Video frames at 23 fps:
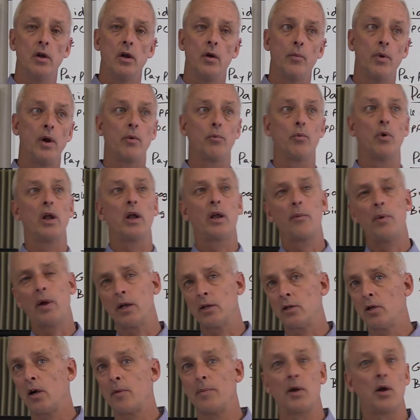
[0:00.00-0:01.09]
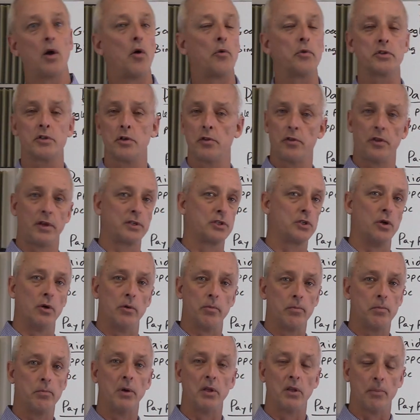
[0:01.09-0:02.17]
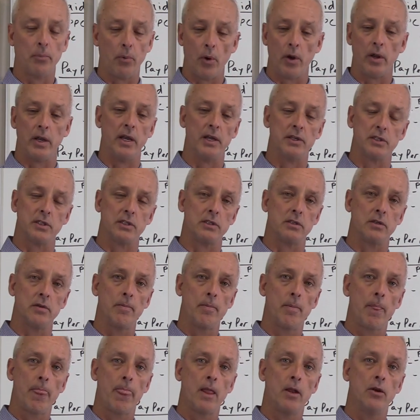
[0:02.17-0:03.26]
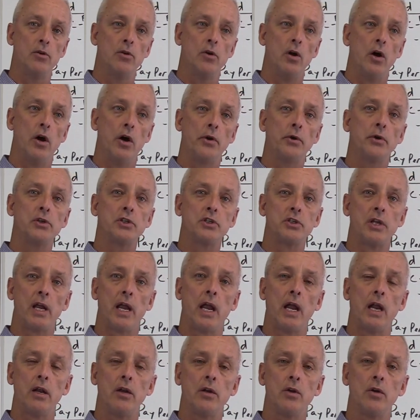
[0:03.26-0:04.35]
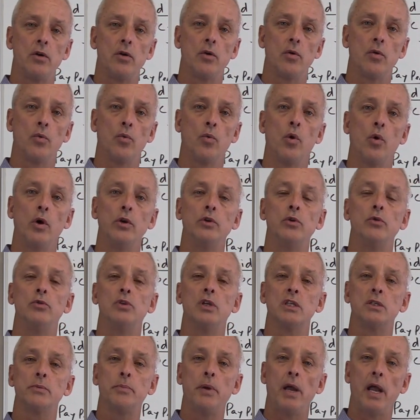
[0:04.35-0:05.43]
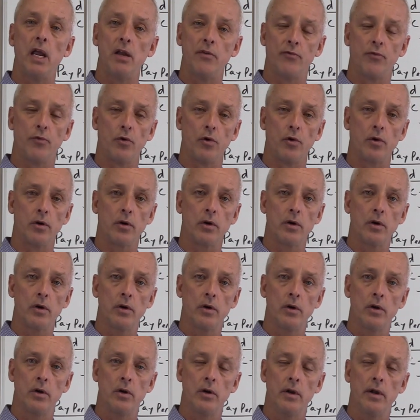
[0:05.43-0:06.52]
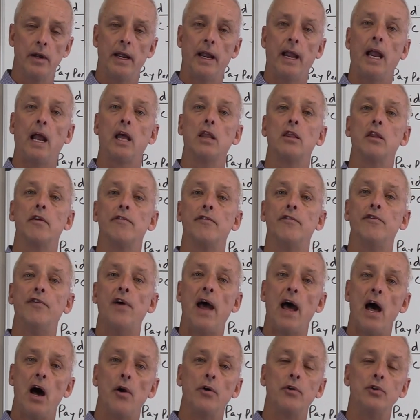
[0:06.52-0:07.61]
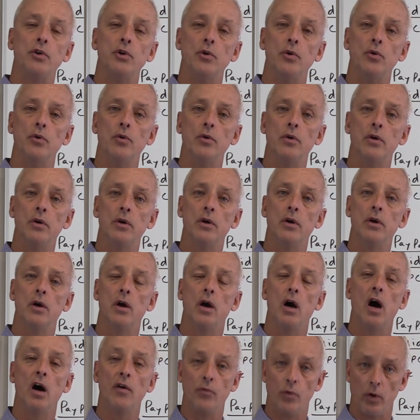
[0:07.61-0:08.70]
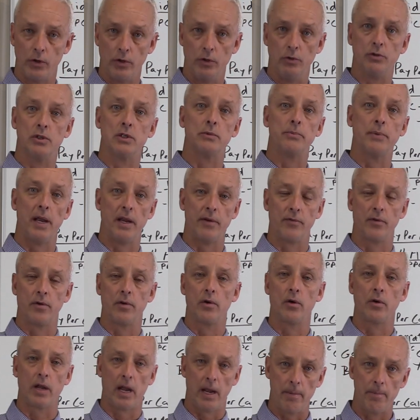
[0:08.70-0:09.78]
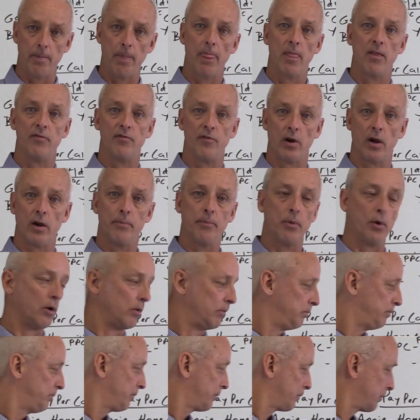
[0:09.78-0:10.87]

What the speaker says: We can talk about all these other things too. But the point is understand what you just paid for and the value of what you just paid for, okay? Very important.